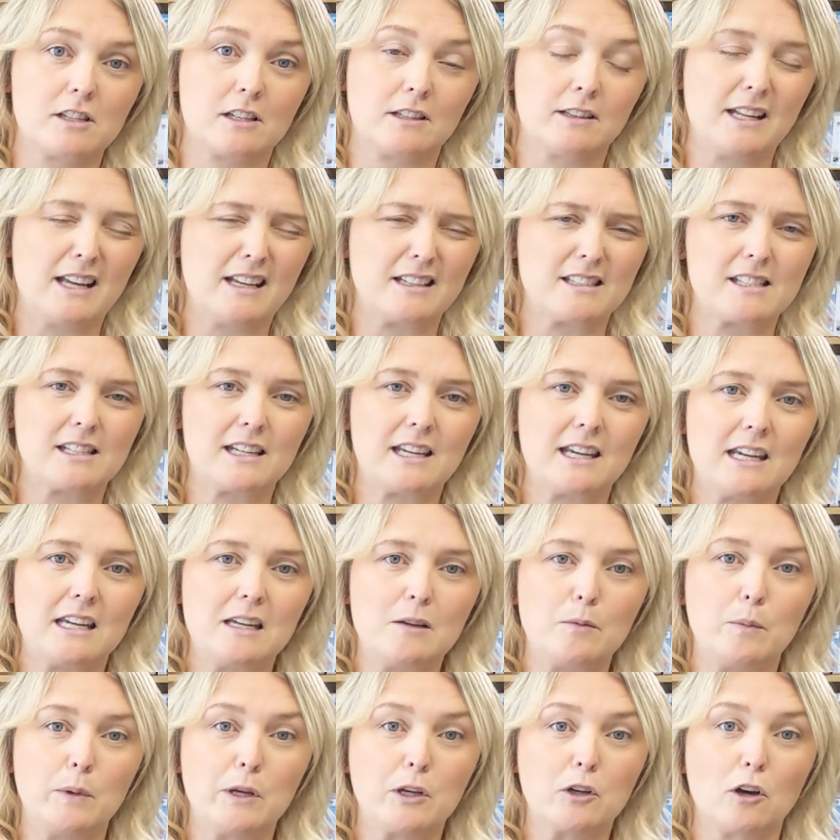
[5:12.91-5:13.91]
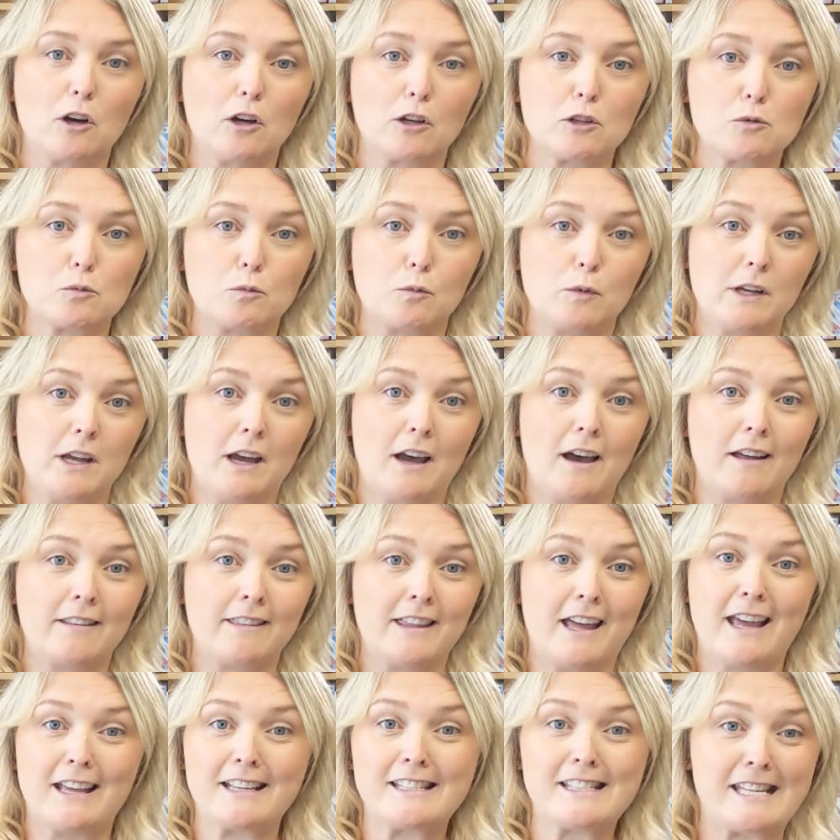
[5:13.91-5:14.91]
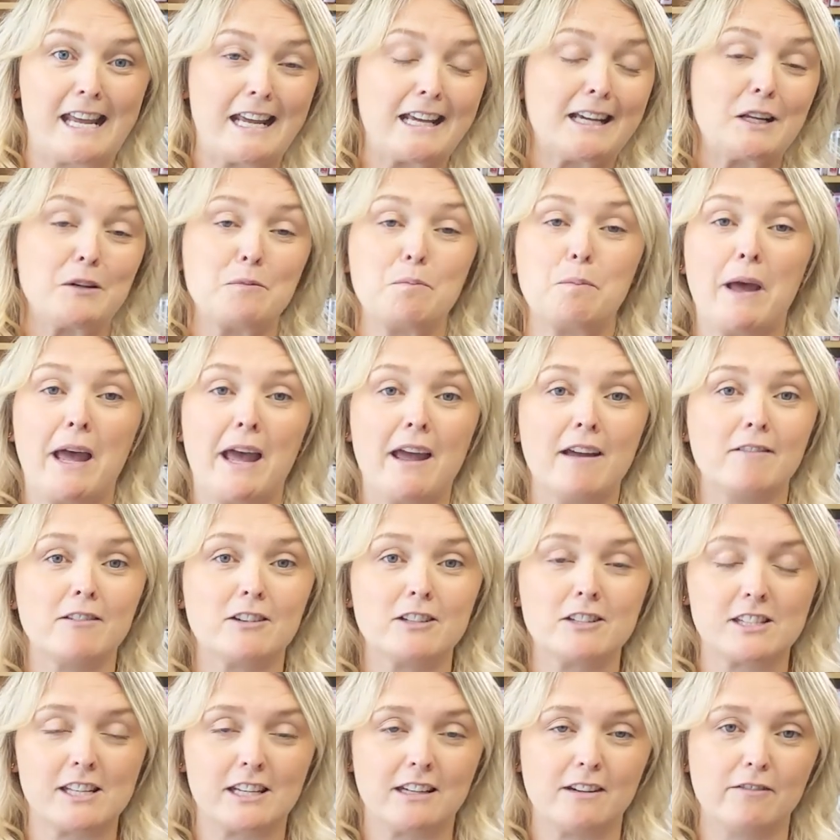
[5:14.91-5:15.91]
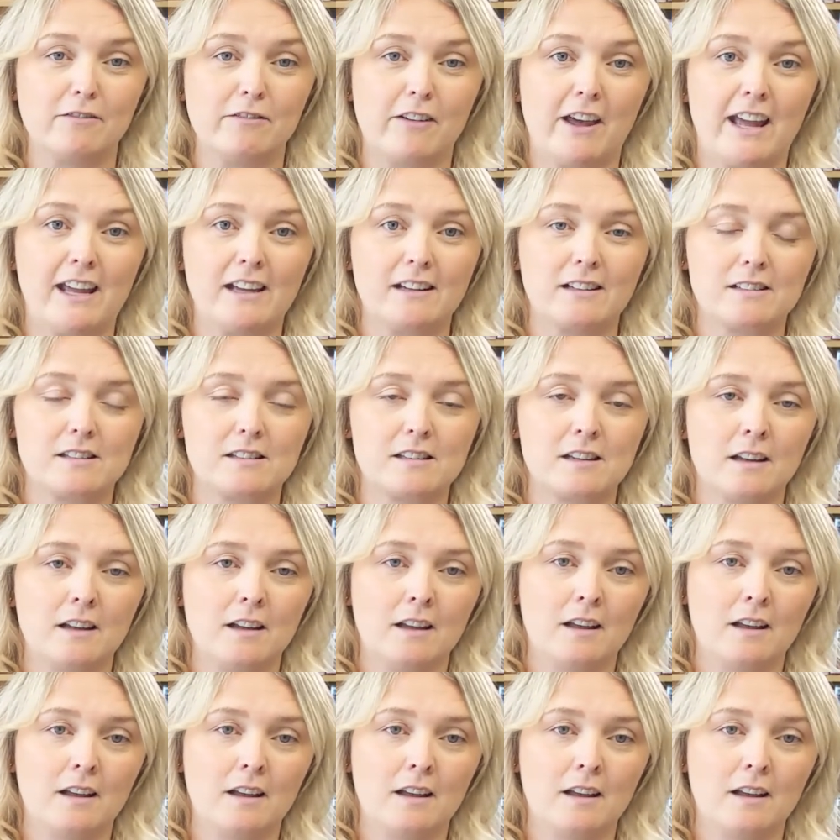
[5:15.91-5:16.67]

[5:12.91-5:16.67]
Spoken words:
and that's key because we are their second parents in effect.